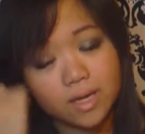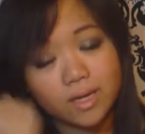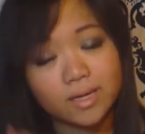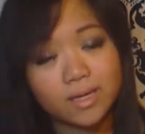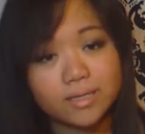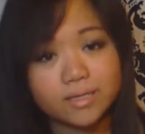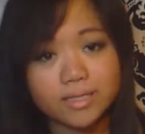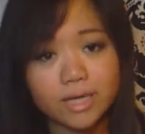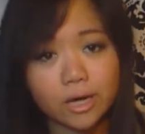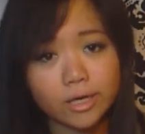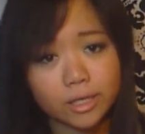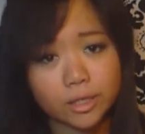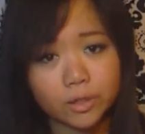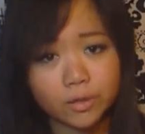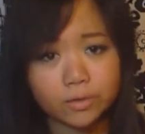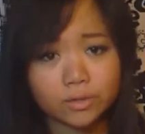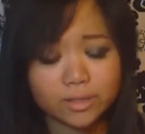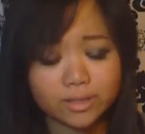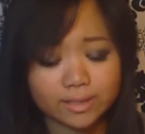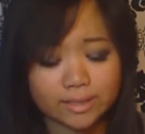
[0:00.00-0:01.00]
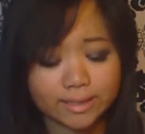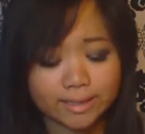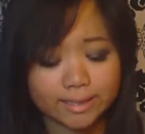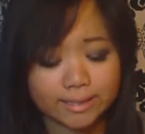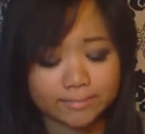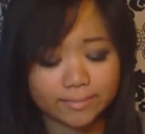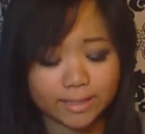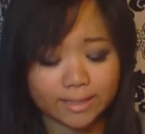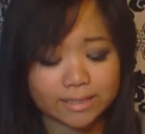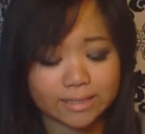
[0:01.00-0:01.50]
It's Saturday. Go to
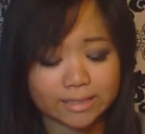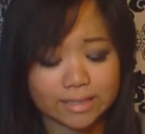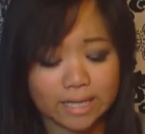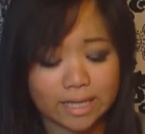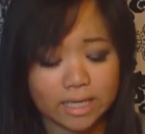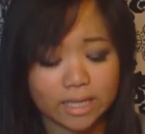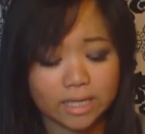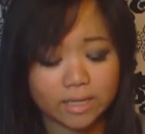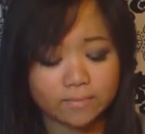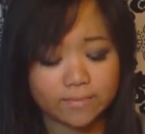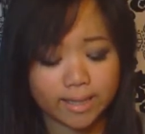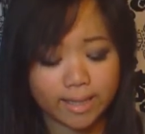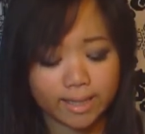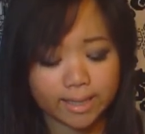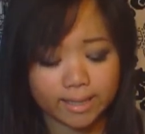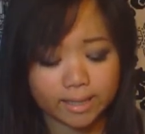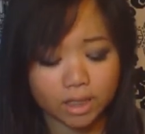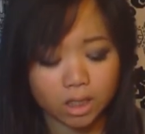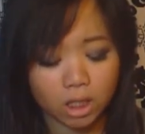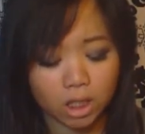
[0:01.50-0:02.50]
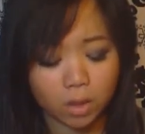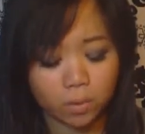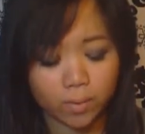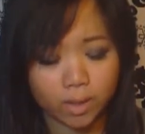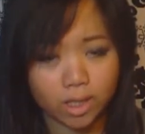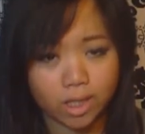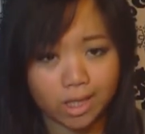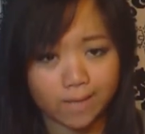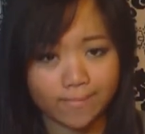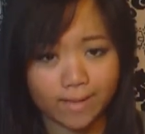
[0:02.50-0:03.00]
sleep. Like, stay in bed and
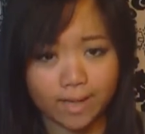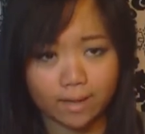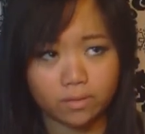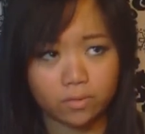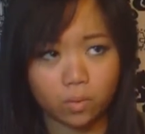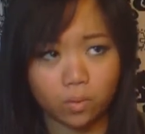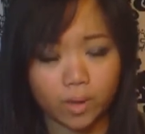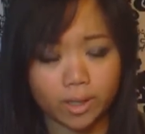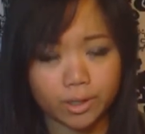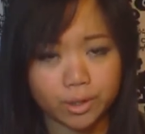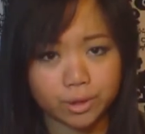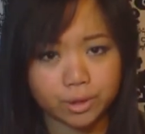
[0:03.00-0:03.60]
wake up at 1 or